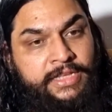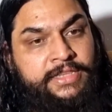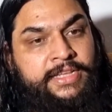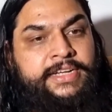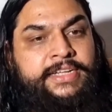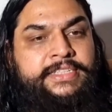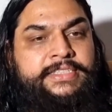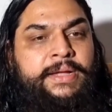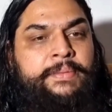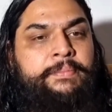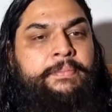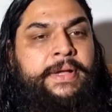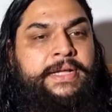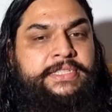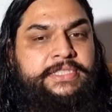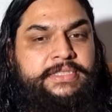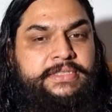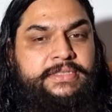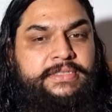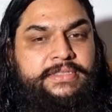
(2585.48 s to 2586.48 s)
That is
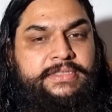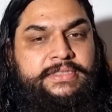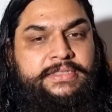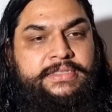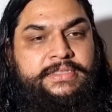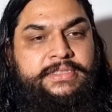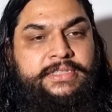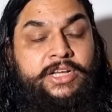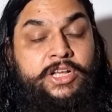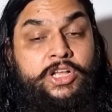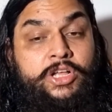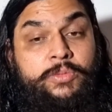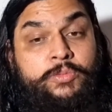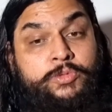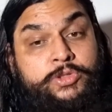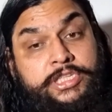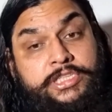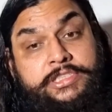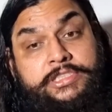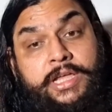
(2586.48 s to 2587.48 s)
compassion.
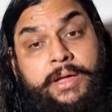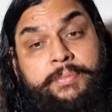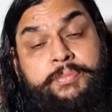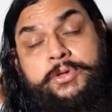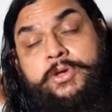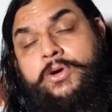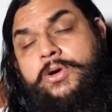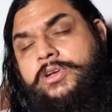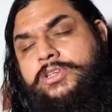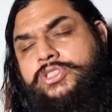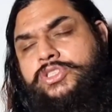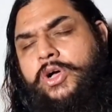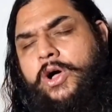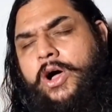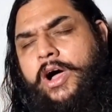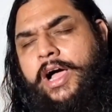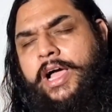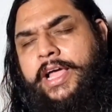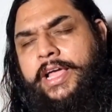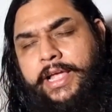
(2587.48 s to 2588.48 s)
Mudita, pure
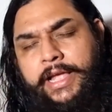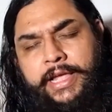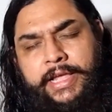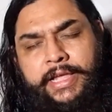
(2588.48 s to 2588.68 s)
joy.